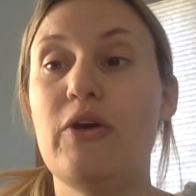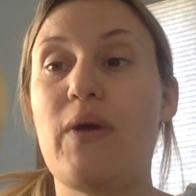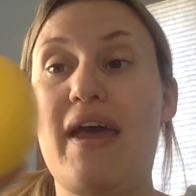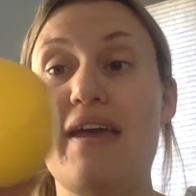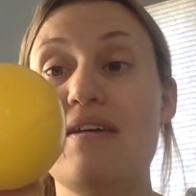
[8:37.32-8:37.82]

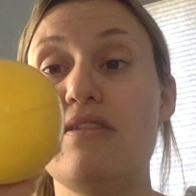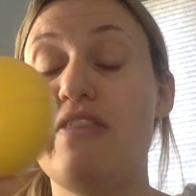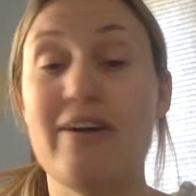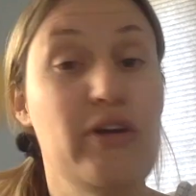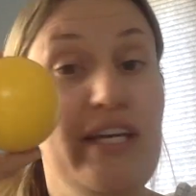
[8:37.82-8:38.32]
Okay,
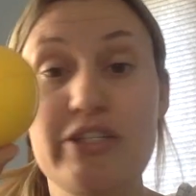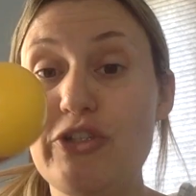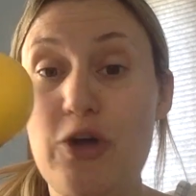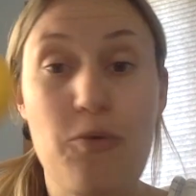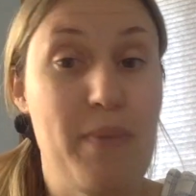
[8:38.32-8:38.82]
there is
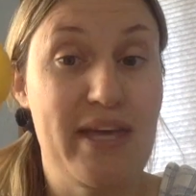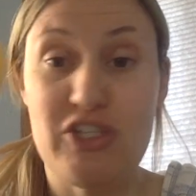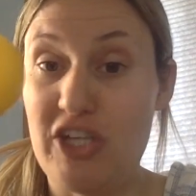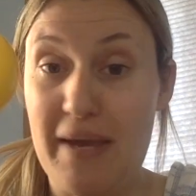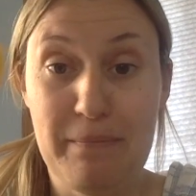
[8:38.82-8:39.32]
no base
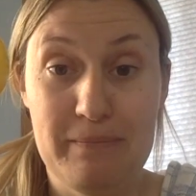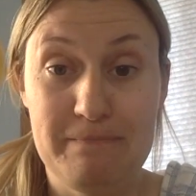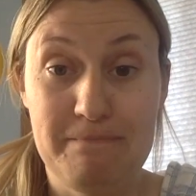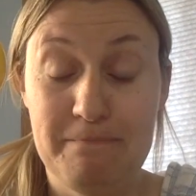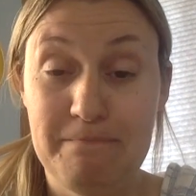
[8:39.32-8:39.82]
shape.
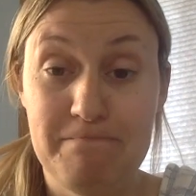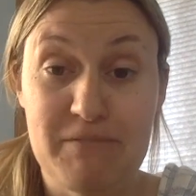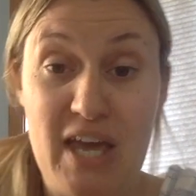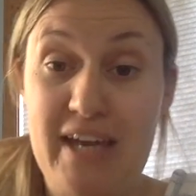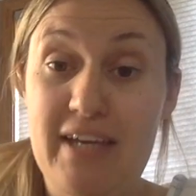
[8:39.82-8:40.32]

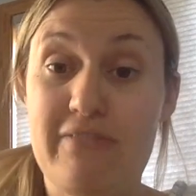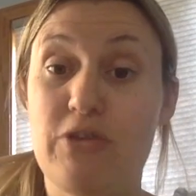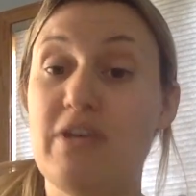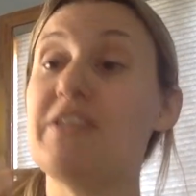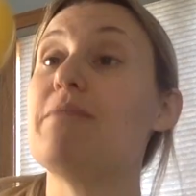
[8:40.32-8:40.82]
Okay, if you
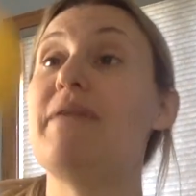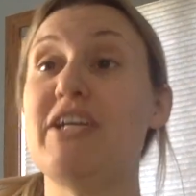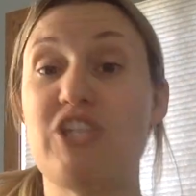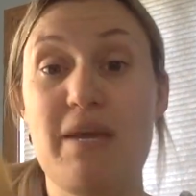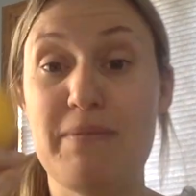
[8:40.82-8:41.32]
think the base
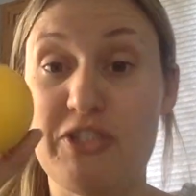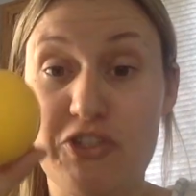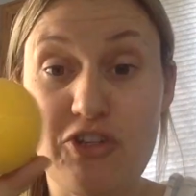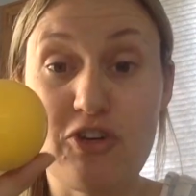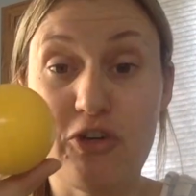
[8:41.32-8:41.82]
shape is a
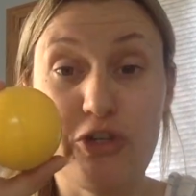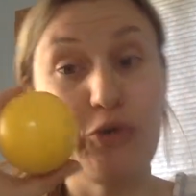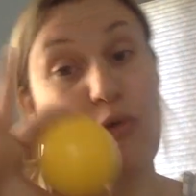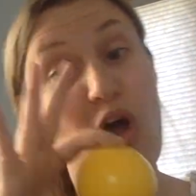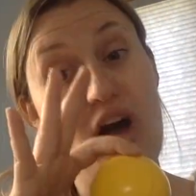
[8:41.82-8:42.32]
circle, you're
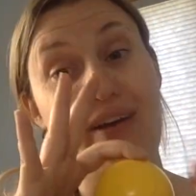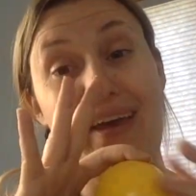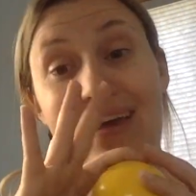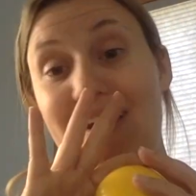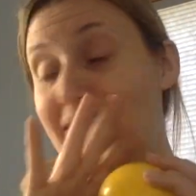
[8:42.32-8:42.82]
wrong.
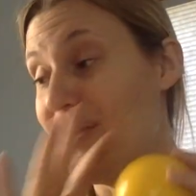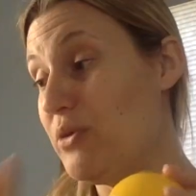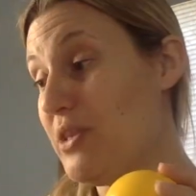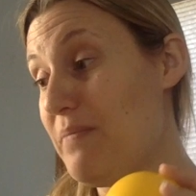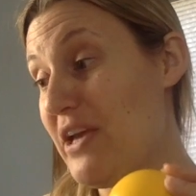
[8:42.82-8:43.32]
Anything
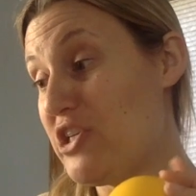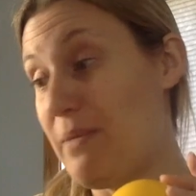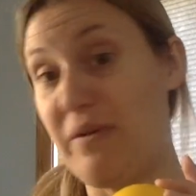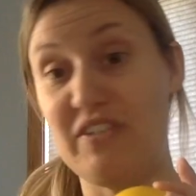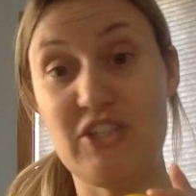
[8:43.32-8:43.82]
with the base shape
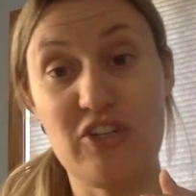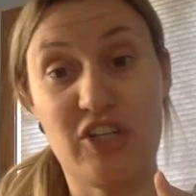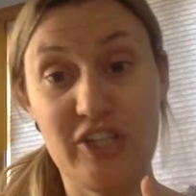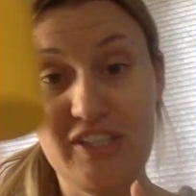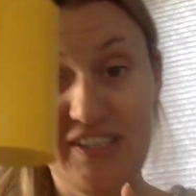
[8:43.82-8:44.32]
of a
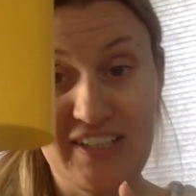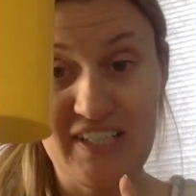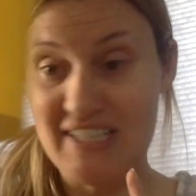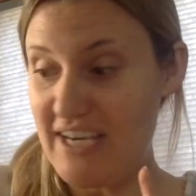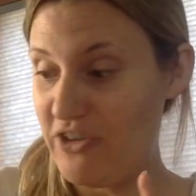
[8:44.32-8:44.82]
circle
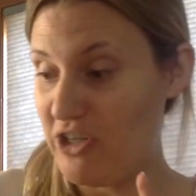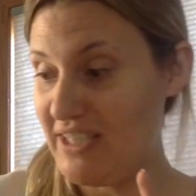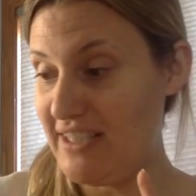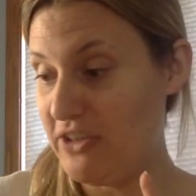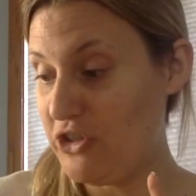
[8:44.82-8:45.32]
is either a
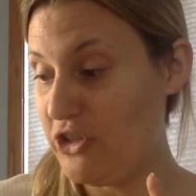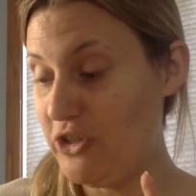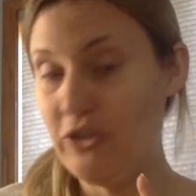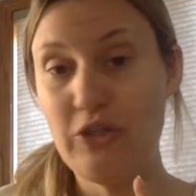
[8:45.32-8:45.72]
cylinder